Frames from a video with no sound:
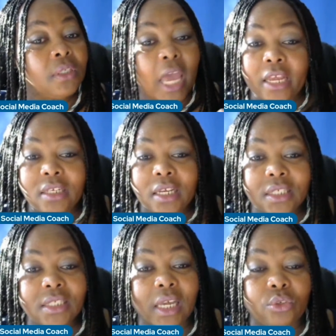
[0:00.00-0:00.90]
the
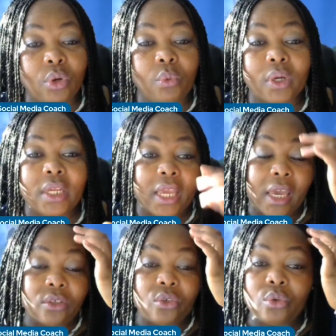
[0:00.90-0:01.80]
agencies are doing what they
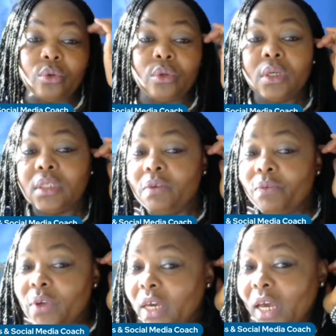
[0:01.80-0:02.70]
can do.
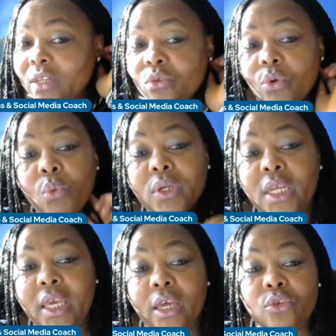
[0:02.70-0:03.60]
The VA are doing
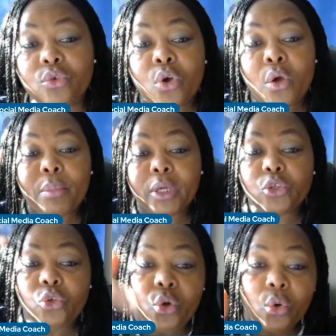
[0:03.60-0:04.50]
what they can do.
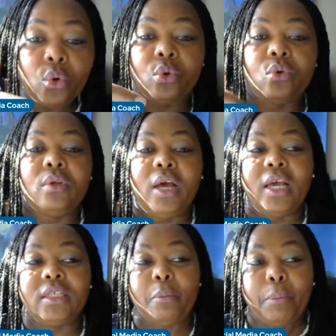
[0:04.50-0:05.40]
But you,
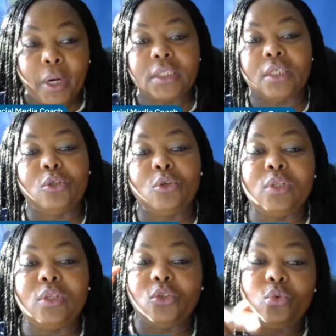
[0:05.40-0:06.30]
as the person
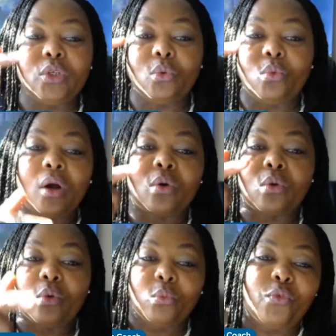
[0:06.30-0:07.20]
who they're doing the
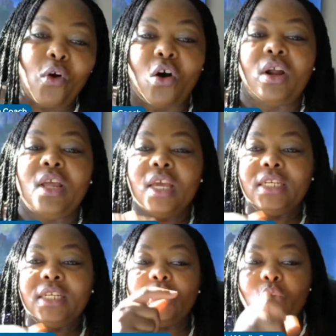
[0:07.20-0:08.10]
work for,
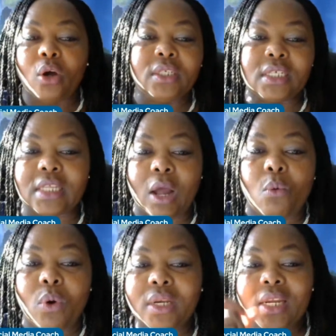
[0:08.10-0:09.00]
need to
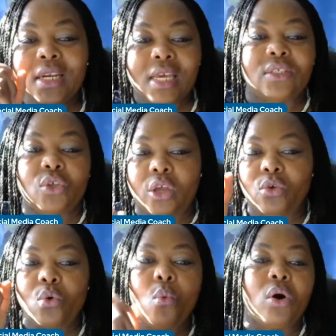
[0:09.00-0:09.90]
understand what it is
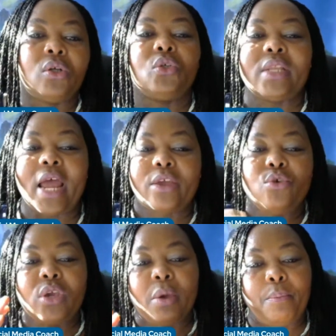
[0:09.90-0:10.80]
that you want so
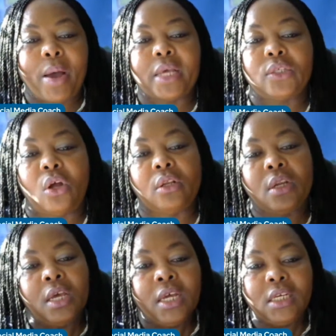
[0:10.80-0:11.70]
that you can pass
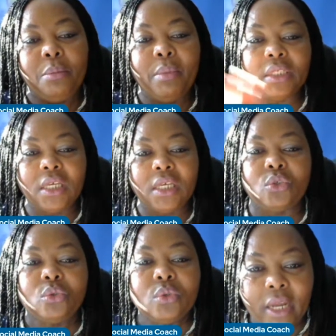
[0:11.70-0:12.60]
on the
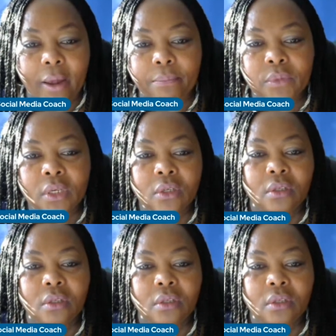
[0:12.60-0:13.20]
message to them